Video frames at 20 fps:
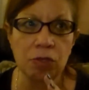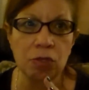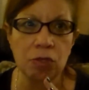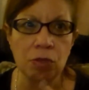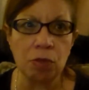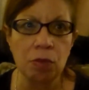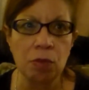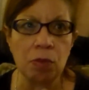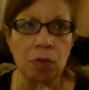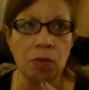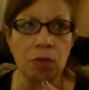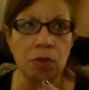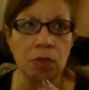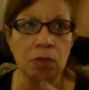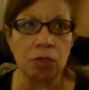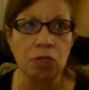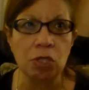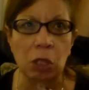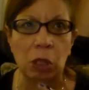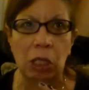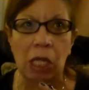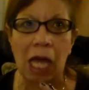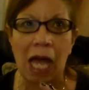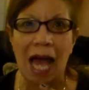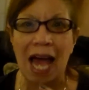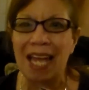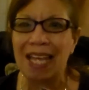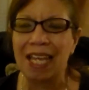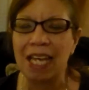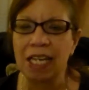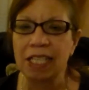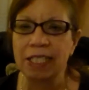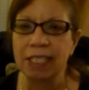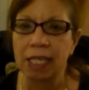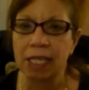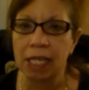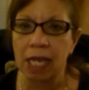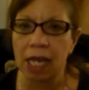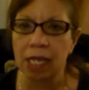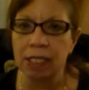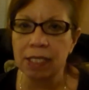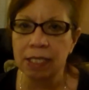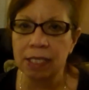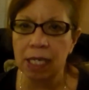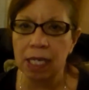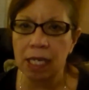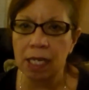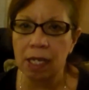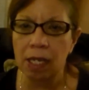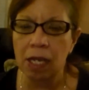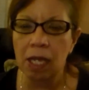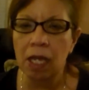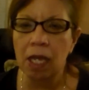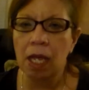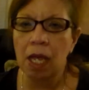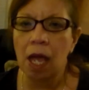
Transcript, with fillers: June, July SAS sale.